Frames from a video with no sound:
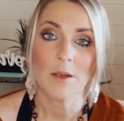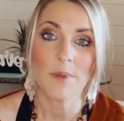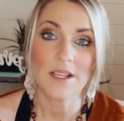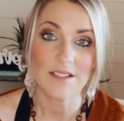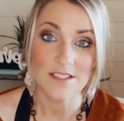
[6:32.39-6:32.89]

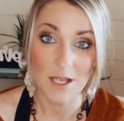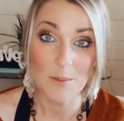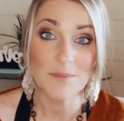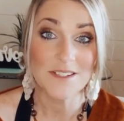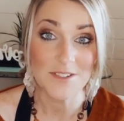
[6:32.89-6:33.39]
because
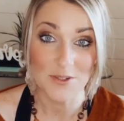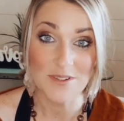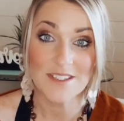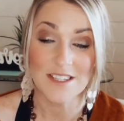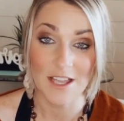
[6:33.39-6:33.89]
some
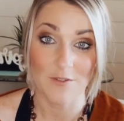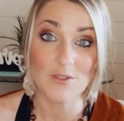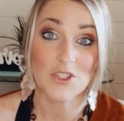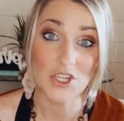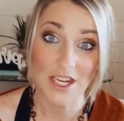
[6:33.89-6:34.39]
students'
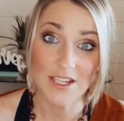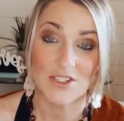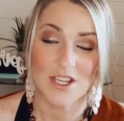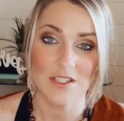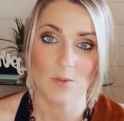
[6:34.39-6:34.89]
levels
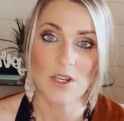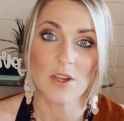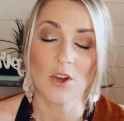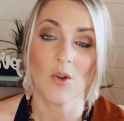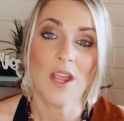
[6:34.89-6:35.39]
change, as we
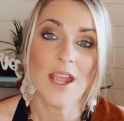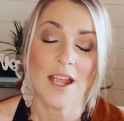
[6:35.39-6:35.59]
know.